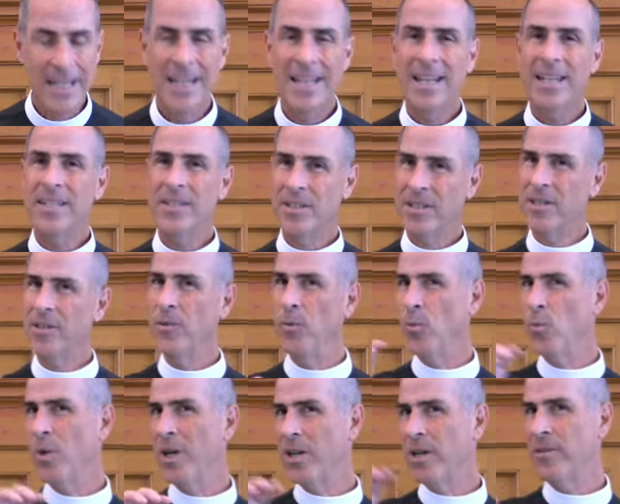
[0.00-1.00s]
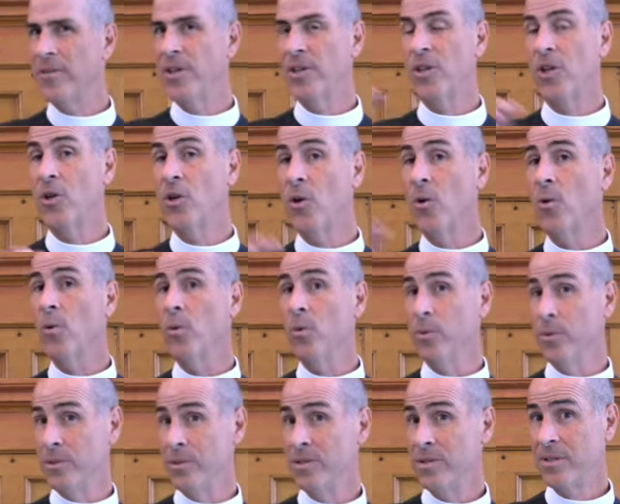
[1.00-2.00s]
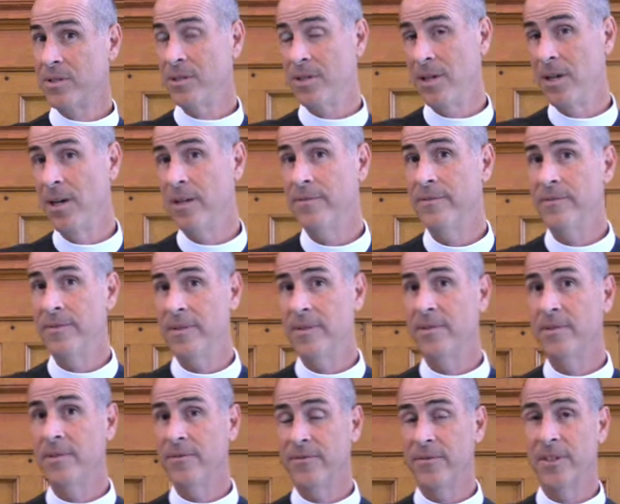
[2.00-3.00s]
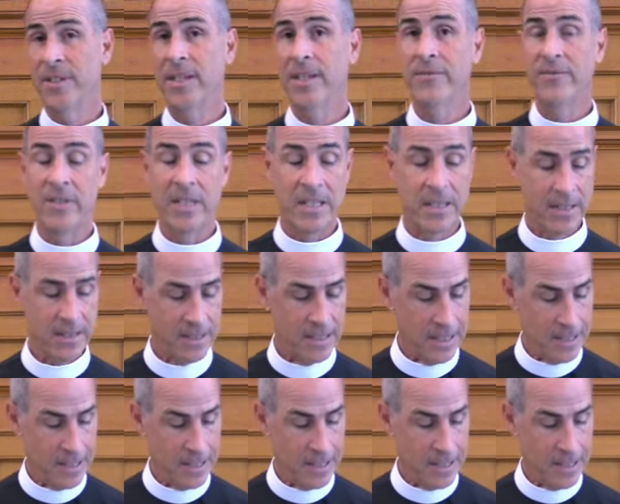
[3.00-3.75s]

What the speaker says: That is, what are the goals of forgiveness.